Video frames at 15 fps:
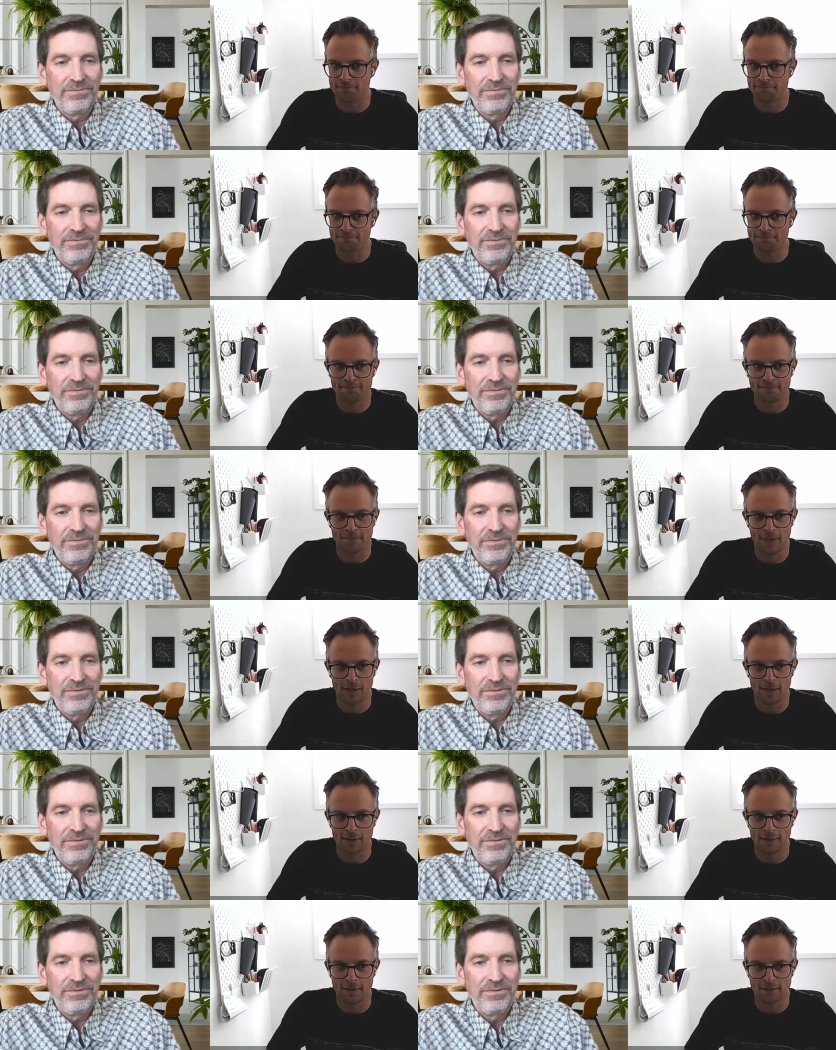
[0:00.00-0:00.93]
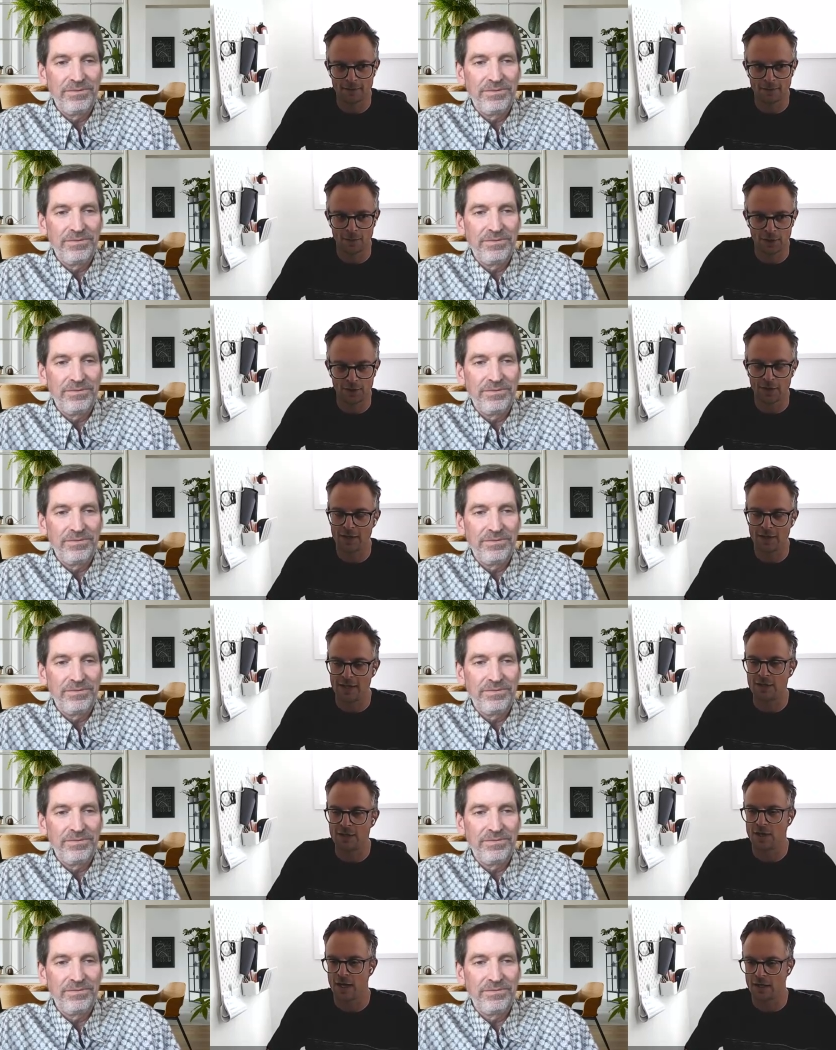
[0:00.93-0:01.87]
Speaker 1: the uh, one of the
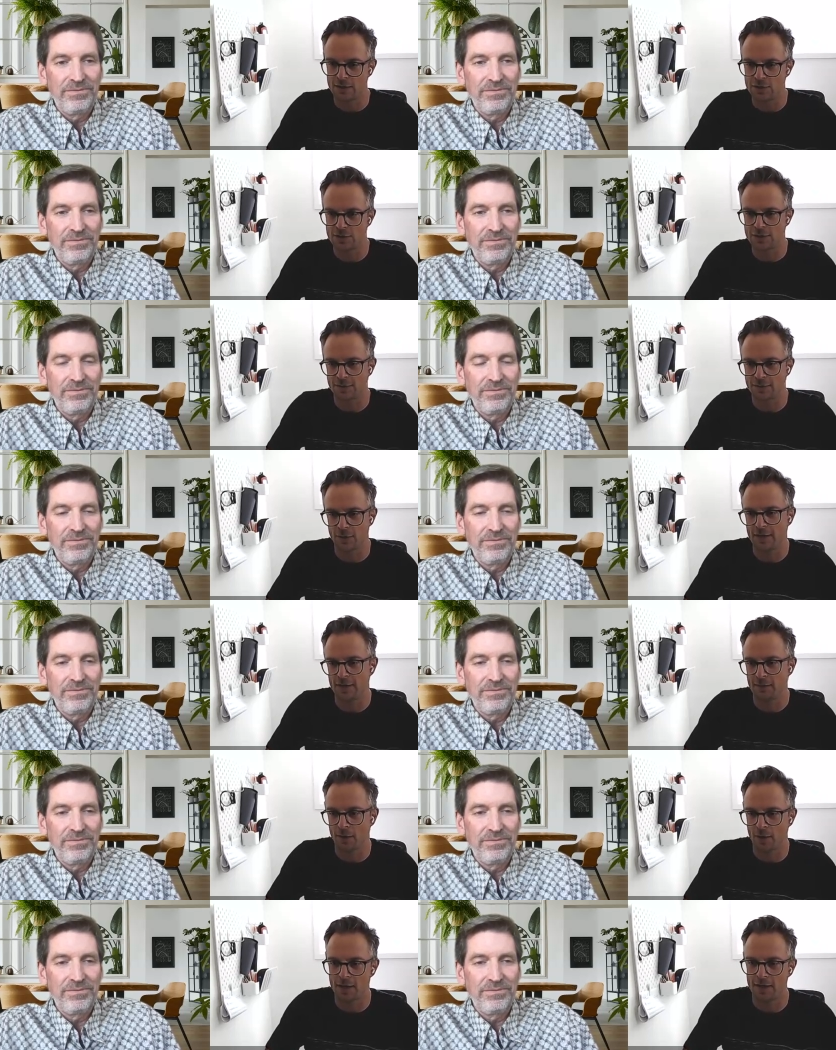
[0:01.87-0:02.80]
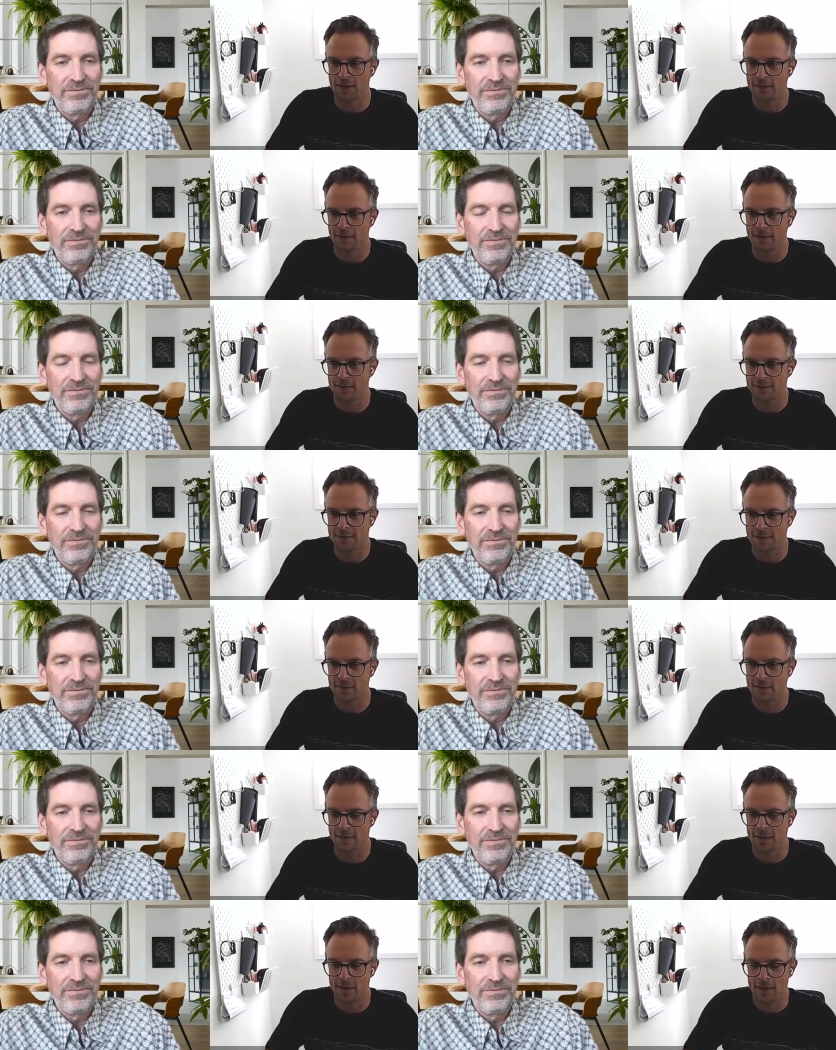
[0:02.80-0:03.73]
key challenges for any marketing team
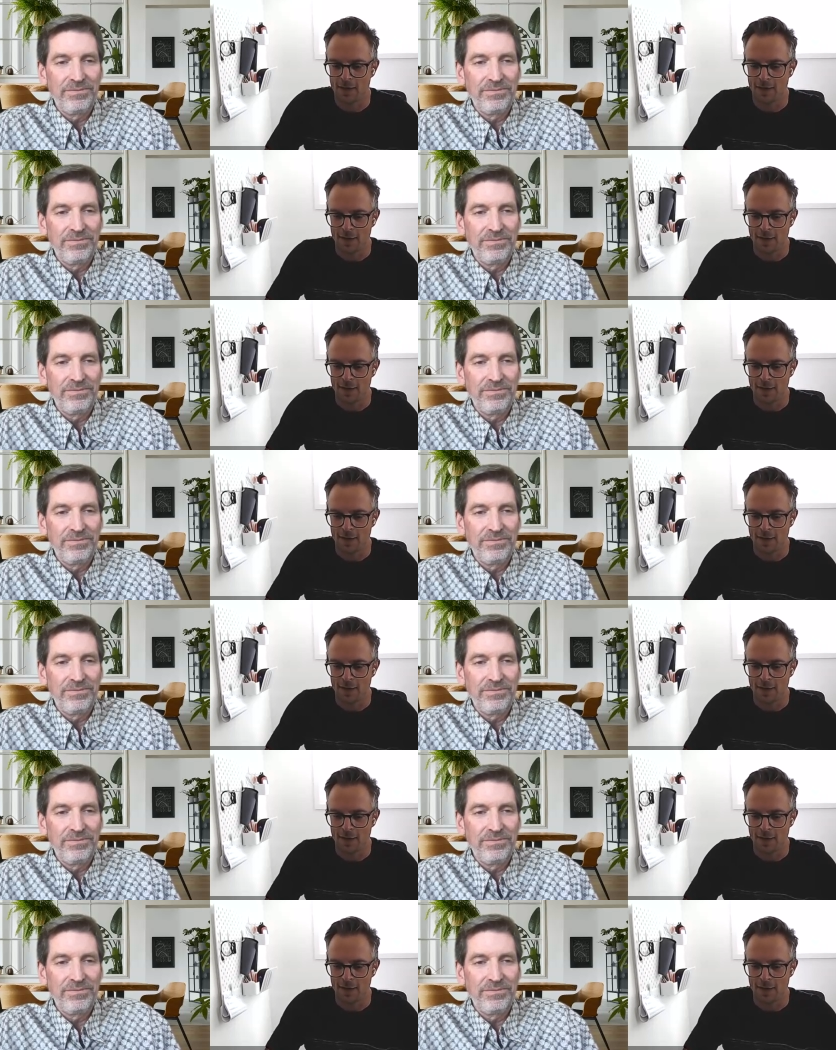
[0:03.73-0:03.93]
is to